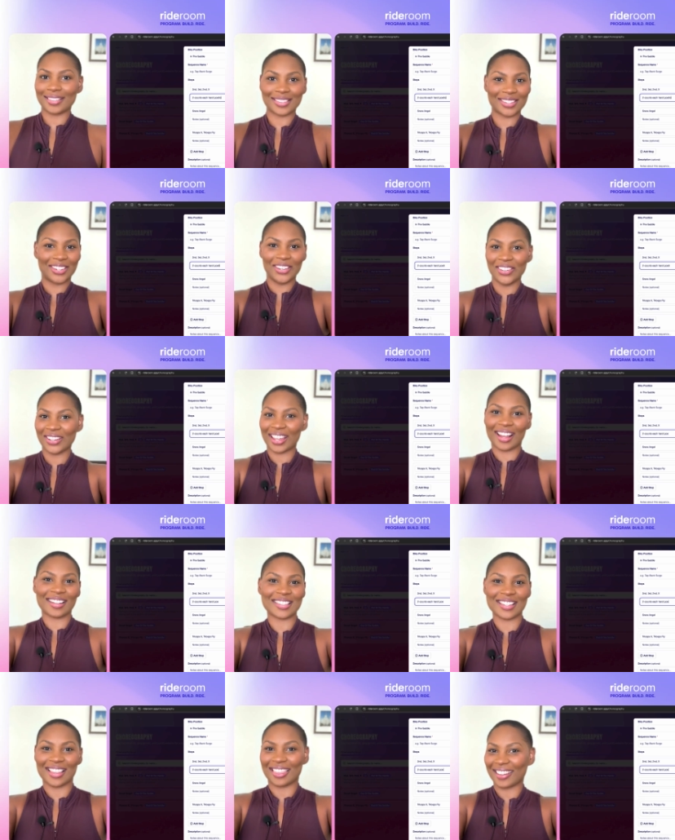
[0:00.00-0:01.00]
2
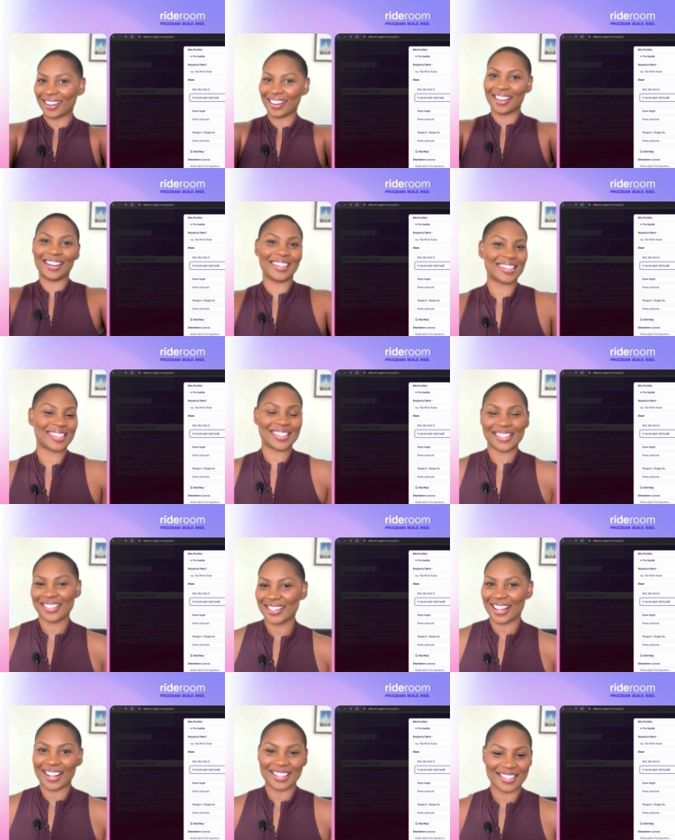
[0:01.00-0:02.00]
counts in third, 2
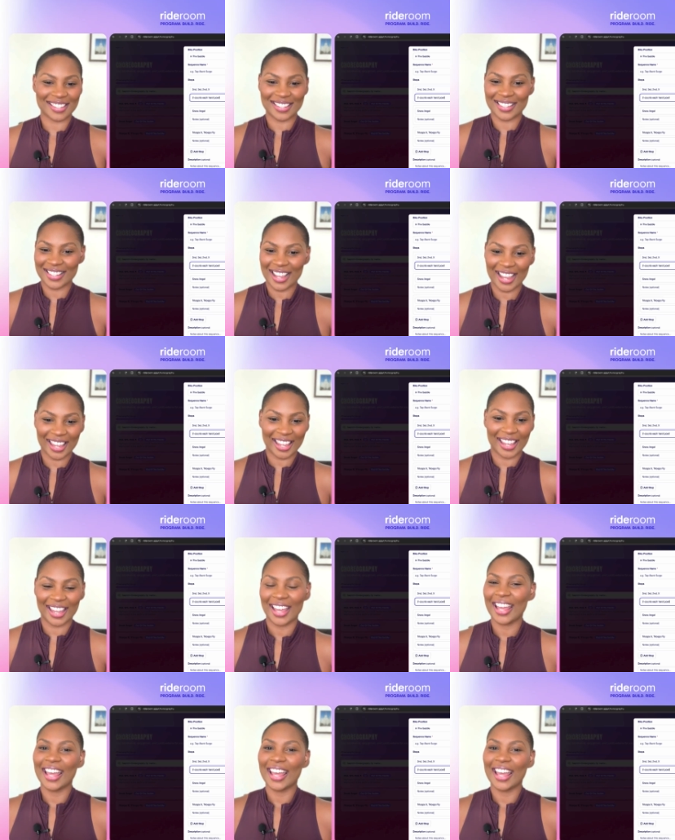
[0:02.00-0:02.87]
counts in second,